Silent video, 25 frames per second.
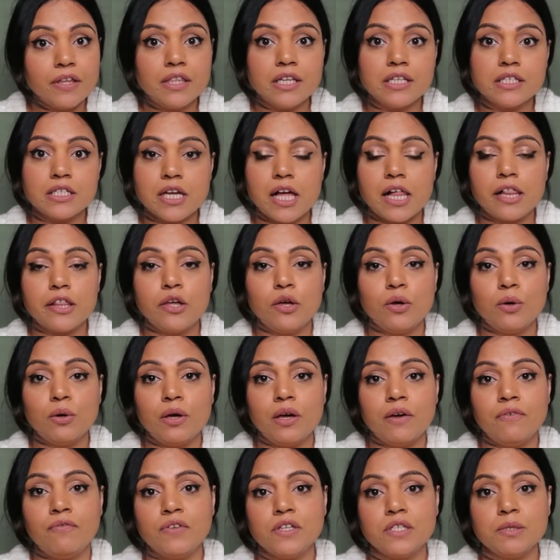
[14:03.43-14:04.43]
They tell you
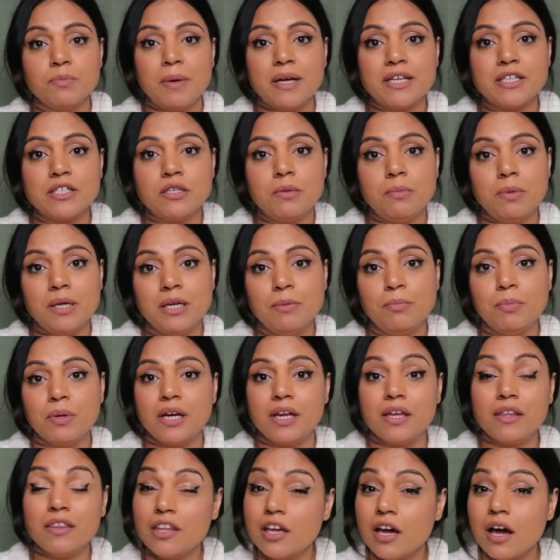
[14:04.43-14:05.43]
if it's best to be
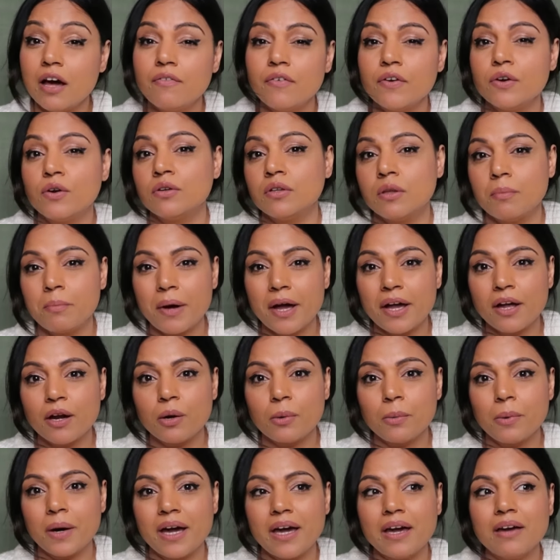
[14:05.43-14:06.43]
putting in the oven or the
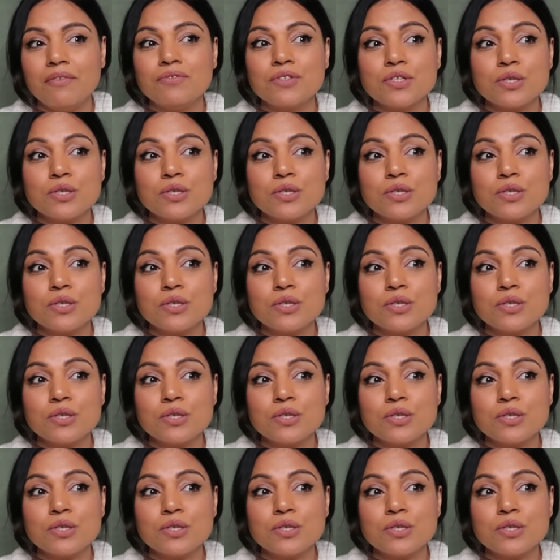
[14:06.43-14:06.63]
microwave.